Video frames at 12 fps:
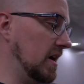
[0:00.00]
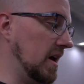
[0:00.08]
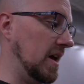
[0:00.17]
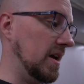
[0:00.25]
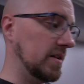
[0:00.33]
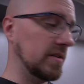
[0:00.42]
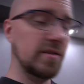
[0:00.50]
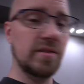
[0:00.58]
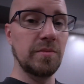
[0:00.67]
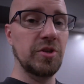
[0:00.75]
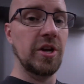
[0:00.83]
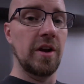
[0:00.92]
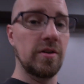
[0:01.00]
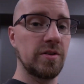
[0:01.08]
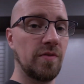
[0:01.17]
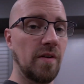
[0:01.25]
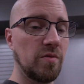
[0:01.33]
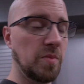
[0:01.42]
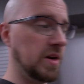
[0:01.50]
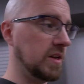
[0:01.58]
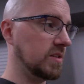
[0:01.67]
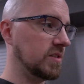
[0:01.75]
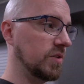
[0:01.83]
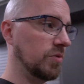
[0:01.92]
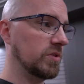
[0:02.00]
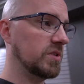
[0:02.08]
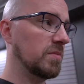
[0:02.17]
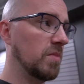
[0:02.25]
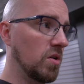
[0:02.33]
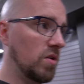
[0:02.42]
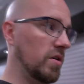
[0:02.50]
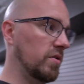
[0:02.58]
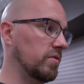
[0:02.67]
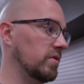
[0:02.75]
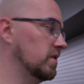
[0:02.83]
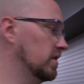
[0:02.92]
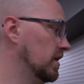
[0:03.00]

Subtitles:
and some chairs for everybody to sit on tomorrow.